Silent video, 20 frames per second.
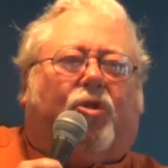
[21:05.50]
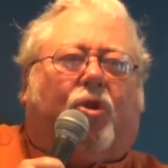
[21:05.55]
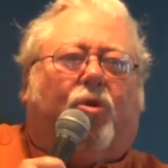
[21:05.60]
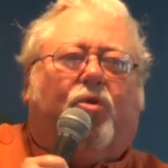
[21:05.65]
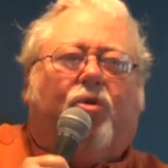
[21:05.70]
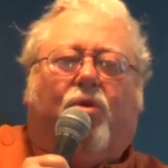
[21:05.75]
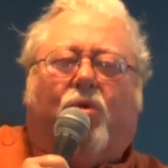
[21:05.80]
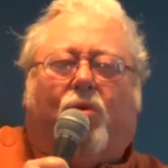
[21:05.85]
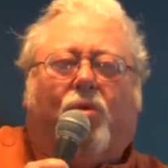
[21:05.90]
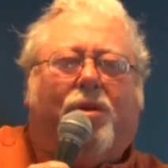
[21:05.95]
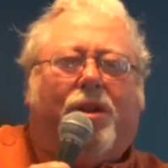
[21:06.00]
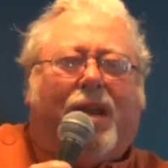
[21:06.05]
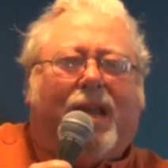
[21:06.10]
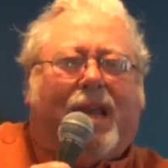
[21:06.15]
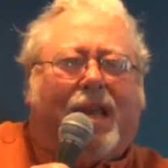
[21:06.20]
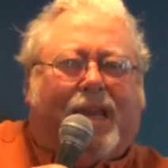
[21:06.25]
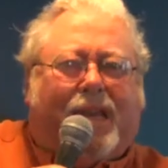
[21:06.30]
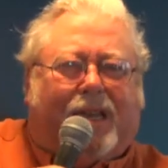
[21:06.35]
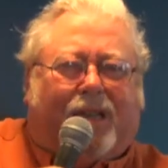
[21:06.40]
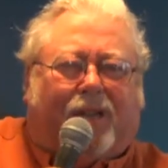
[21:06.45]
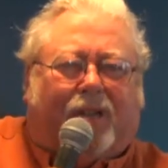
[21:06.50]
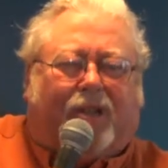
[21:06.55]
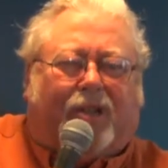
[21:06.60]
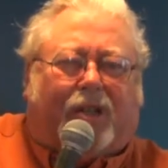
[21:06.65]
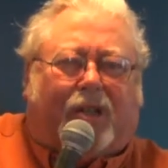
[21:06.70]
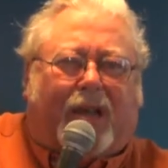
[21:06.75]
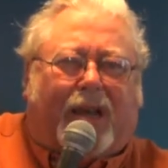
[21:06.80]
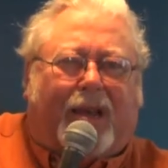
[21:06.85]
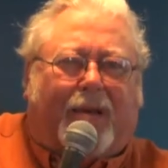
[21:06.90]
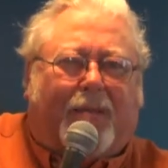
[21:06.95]
to your
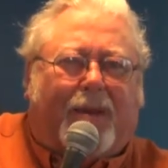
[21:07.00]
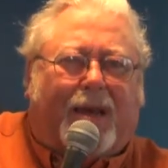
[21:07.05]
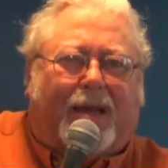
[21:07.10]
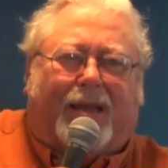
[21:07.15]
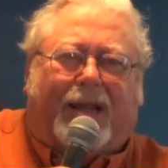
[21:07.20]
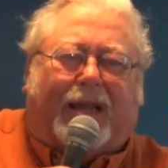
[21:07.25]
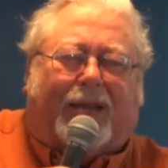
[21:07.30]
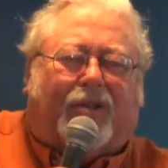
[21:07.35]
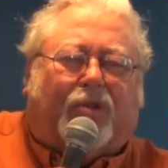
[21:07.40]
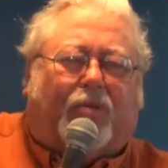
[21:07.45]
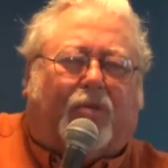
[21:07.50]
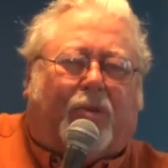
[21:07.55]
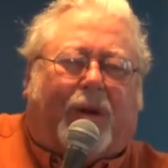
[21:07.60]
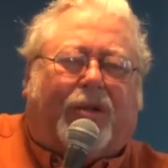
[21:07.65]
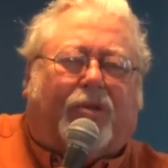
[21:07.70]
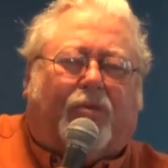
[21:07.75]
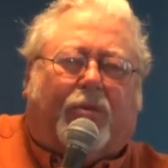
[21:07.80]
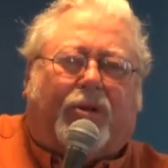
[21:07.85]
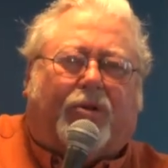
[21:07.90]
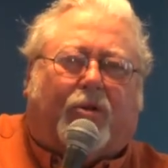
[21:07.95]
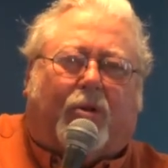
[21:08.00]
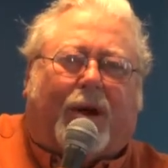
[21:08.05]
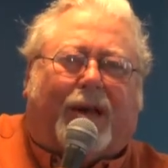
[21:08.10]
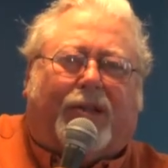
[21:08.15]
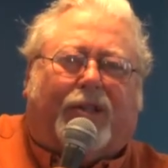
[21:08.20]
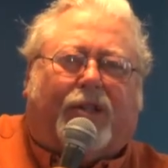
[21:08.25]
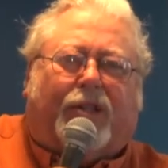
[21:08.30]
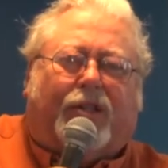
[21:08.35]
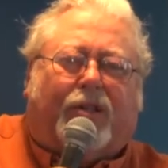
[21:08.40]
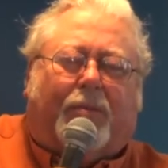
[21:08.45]
needs. Amen. That's, that's what
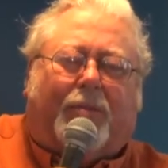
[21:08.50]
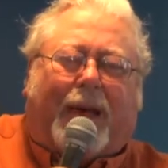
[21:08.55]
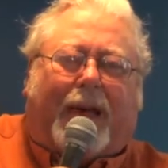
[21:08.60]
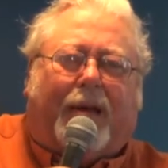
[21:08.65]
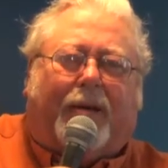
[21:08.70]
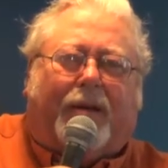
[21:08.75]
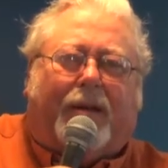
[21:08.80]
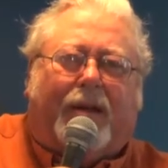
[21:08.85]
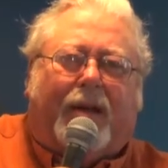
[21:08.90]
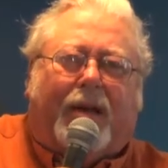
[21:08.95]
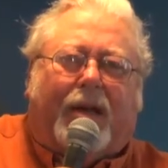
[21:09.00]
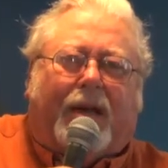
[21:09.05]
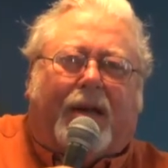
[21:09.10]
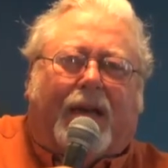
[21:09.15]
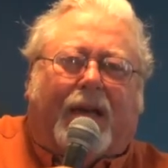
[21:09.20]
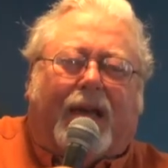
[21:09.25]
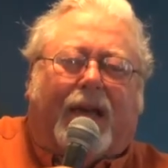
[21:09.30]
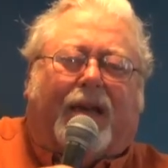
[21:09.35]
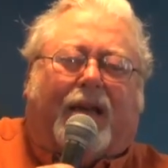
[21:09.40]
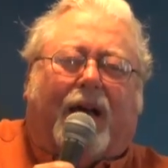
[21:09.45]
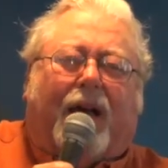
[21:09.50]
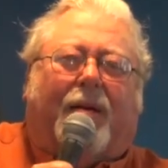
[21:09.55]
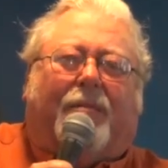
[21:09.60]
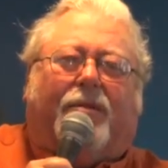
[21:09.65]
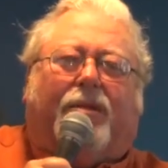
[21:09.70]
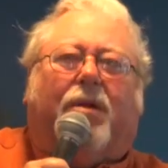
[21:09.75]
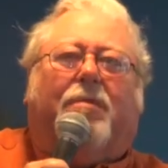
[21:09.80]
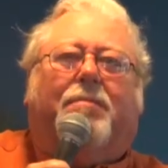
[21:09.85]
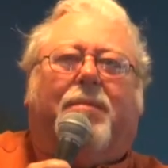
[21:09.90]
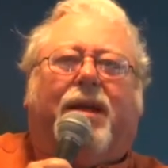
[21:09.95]
Christ is about. He
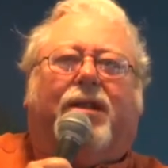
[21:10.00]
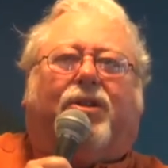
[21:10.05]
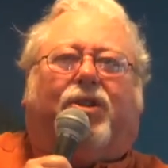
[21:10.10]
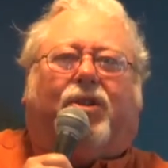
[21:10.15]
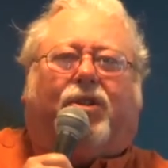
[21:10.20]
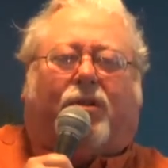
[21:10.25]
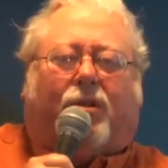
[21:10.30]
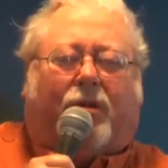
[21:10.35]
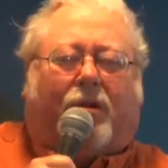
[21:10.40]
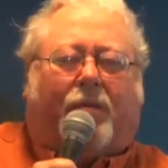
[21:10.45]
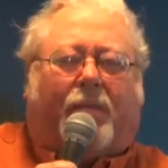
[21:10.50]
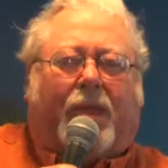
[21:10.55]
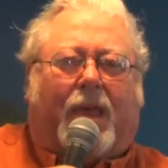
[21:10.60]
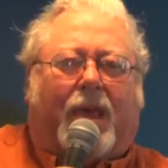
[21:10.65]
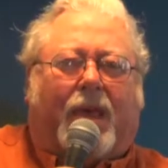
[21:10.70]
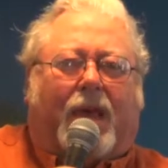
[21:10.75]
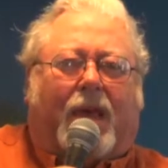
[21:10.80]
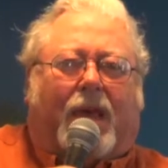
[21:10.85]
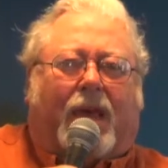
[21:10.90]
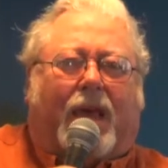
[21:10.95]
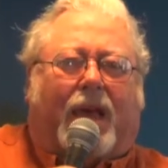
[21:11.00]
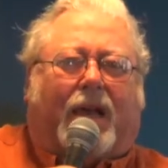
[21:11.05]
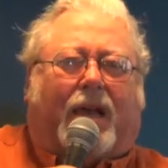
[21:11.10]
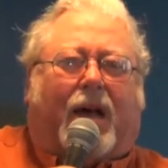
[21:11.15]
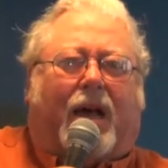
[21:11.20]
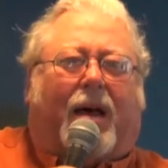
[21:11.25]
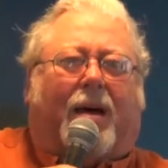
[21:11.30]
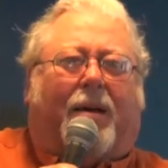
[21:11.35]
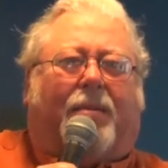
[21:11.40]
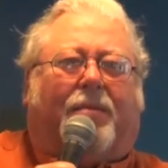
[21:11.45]
come to minister. He
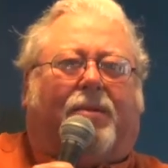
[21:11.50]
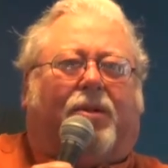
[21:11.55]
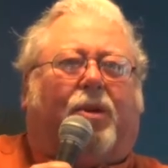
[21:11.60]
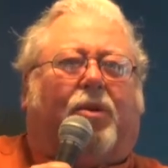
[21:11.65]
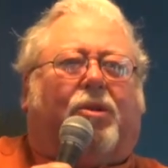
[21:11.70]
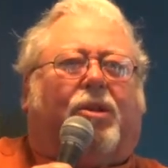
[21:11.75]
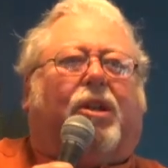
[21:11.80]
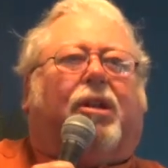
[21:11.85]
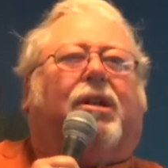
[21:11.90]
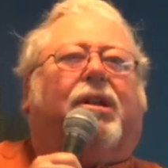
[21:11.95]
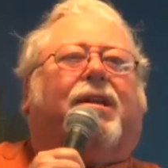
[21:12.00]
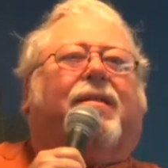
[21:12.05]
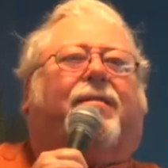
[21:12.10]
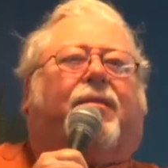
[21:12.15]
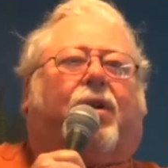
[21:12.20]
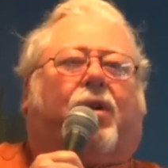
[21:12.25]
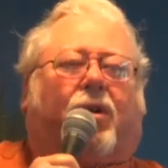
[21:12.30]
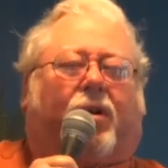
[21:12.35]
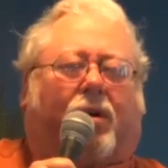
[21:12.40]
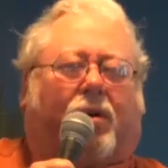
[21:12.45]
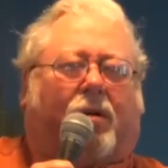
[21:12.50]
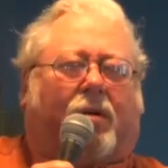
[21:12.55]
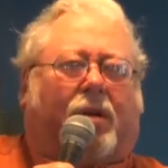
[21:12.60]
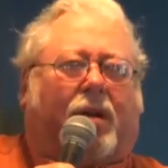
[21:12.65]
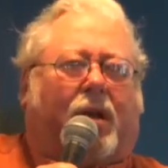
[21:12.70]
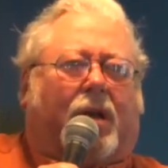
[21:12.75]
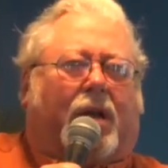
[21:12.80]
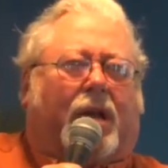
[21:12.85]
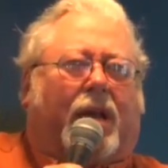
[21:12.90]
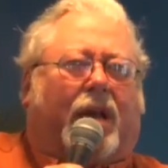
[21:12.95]
come to deliver.
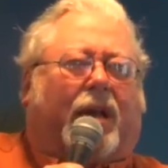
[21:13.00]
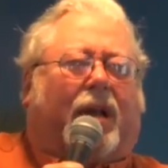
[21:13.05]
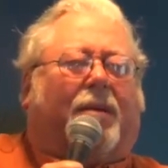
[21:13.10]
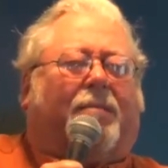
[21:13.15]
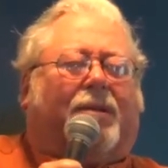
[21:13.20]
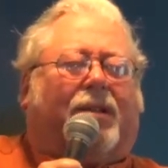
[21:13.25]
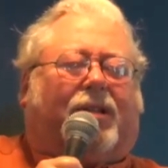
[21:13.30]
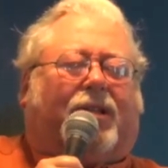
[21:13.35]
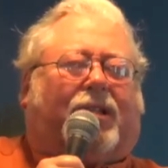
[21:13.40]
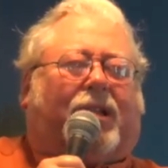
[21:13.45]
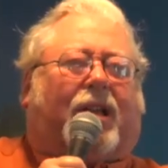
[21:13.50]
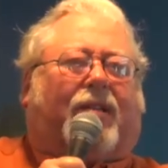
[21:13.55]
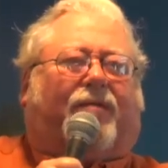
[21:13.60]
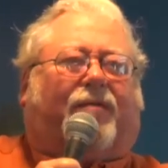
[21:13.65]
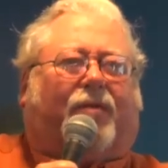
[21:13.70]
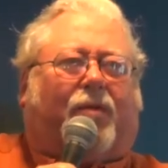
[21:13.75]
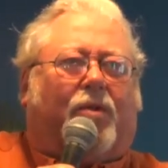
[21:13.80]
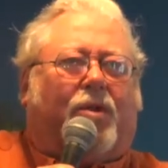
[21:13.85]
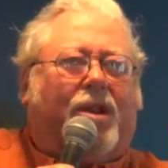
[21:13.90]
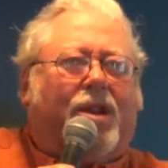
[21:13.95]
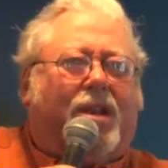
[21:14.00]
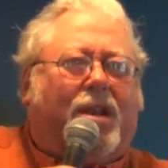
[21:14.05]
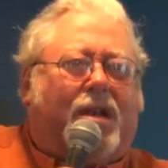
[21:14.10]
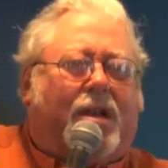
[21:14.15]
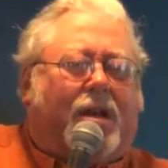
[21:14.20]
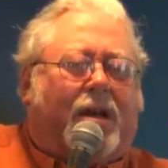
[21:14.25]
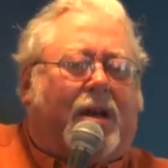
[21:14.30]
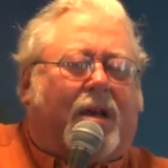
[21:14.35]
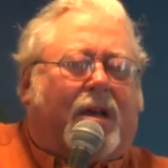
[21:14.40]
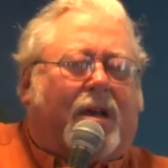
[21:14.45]
He come to set
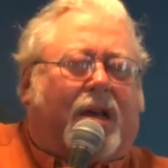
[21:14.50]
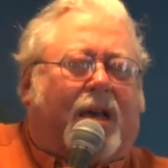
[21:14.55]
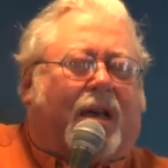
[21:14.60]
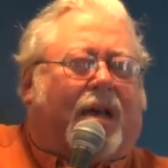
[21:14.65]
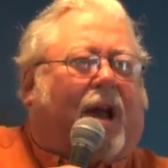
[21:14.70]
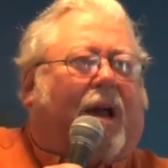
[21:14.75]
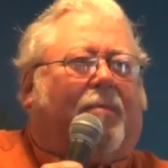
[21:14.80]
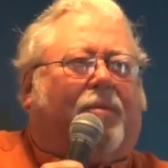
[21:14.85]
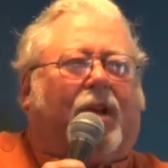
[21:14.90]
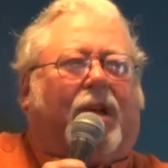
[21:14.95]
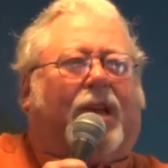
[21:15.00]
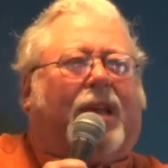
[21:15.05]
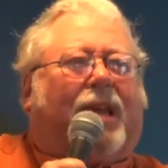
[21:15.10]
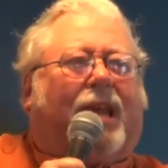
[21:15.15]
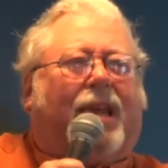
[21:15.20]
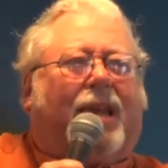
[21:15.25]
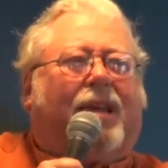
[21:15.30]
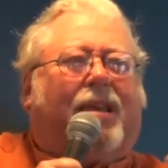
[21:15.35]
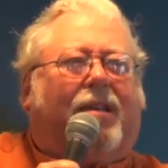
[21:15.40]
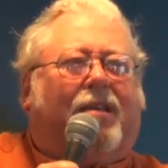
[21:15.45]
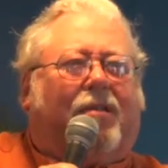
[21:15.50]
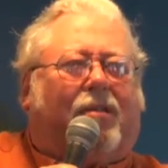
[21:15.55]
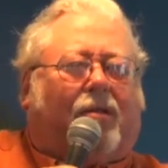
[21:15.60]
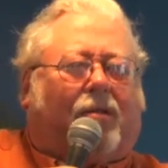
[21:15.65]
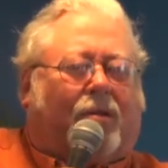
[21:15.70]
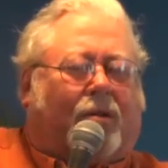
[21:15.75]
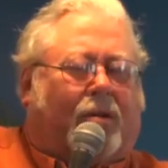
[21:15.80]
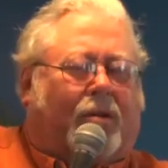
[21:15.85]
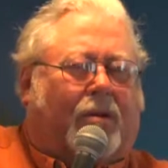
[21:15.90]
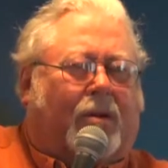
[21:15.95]
free. He come to
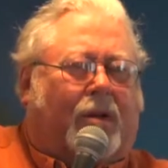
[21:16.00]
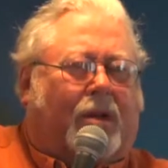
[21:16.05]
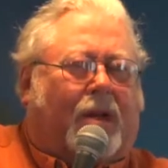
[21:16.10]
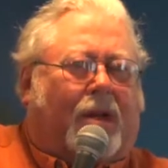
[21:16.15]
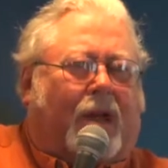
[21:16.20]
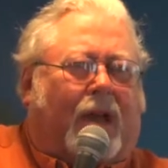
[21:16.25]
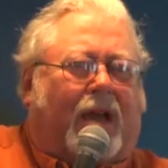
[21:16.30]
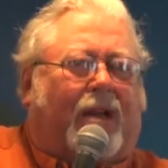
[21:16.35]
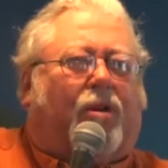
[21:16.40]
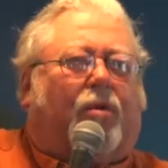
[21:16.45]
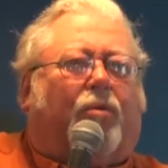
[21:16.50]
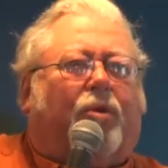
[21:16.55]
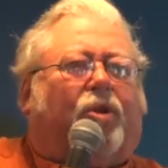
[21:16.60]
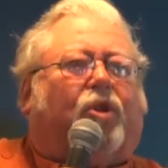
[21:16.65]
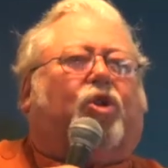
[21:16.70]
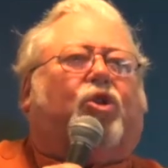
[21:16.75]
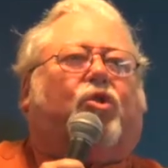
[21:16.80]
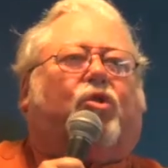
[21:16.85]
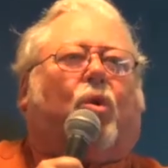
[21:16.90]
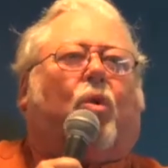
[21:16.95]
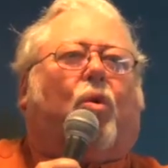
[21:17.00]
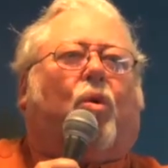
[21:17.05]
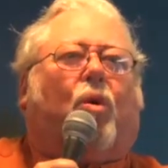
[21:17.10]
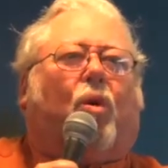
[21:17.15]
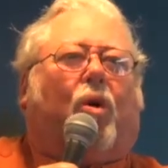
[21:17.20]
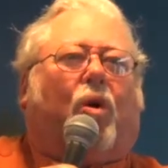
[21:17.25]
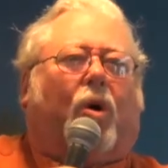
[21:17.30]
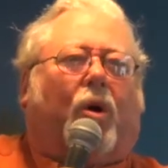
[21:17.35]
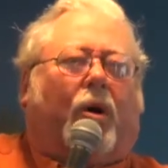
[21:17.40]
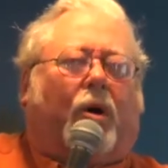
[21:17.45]
heal and to
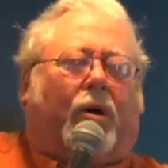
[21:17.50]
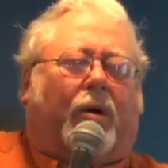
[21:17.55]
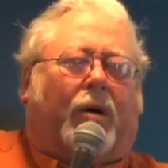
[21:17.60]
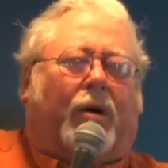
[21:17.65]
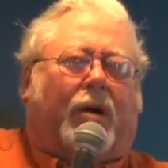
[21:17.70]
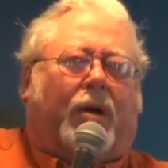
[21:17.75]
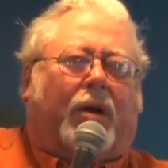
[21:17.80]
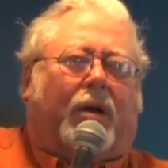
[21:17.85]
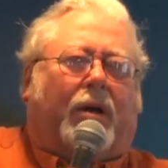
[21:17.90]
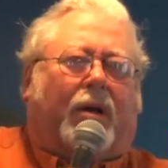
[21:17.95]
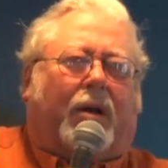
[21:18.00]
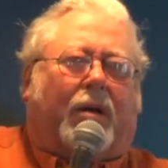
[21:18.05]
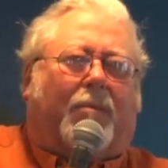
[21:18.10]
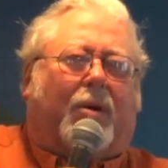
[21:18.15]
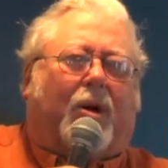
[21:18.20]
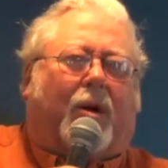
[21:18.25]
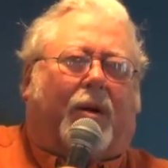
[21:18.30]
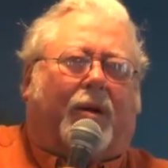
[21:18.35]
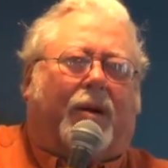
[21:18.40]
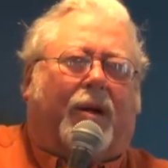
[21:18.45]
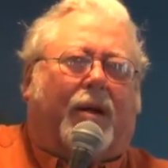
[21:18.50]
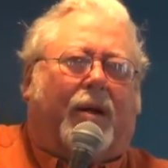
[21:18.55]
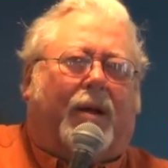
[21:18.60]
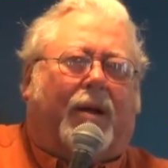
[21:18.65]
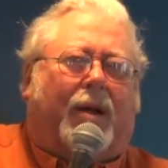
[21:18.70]
restore. Come on.